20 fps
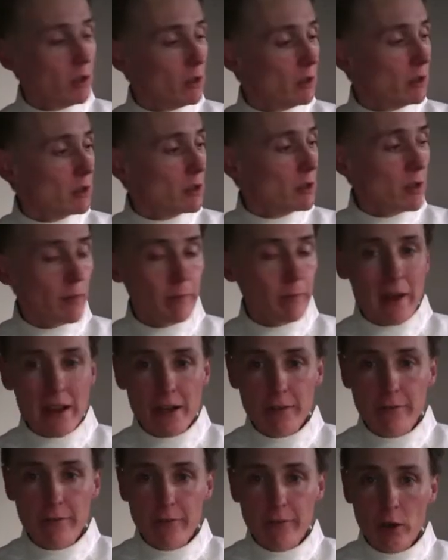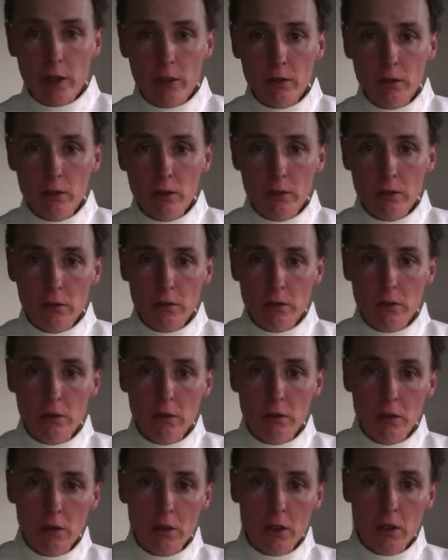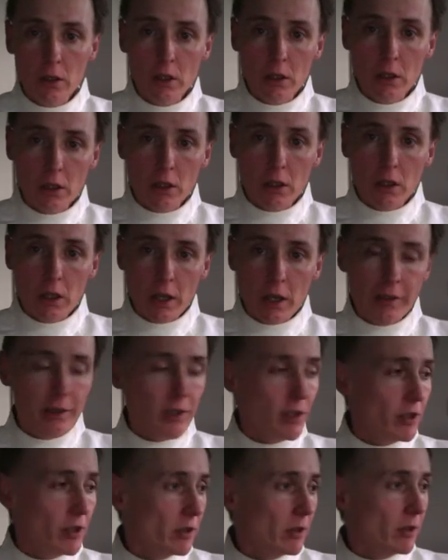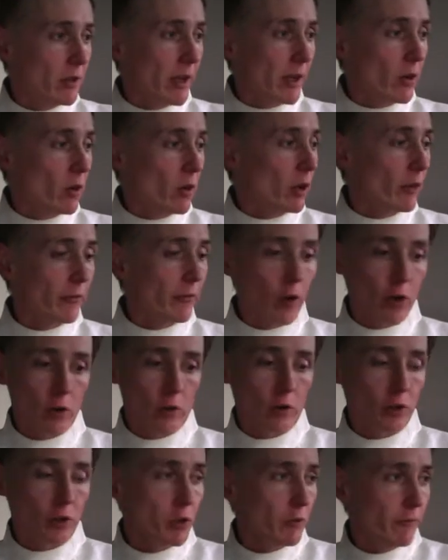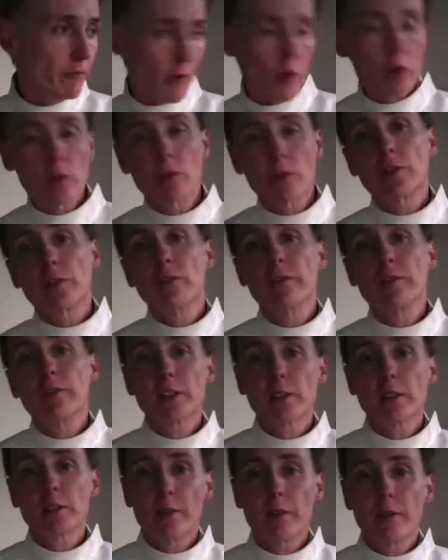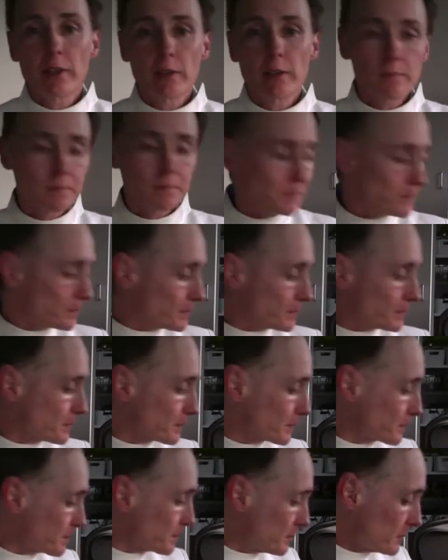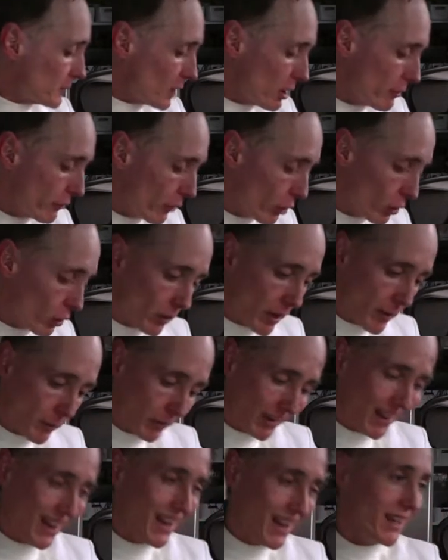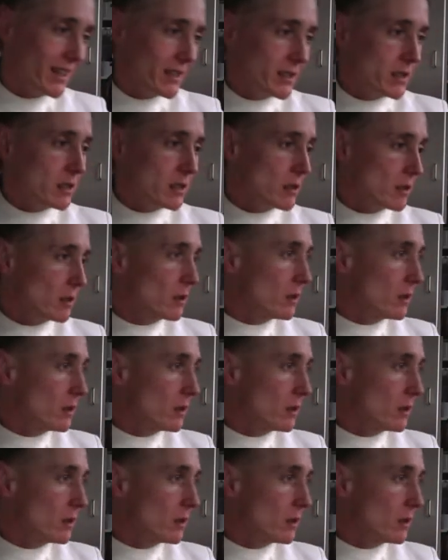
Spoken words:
It's not made of foil. I think they call it a foil because you foil your victim with it. Foil their plans.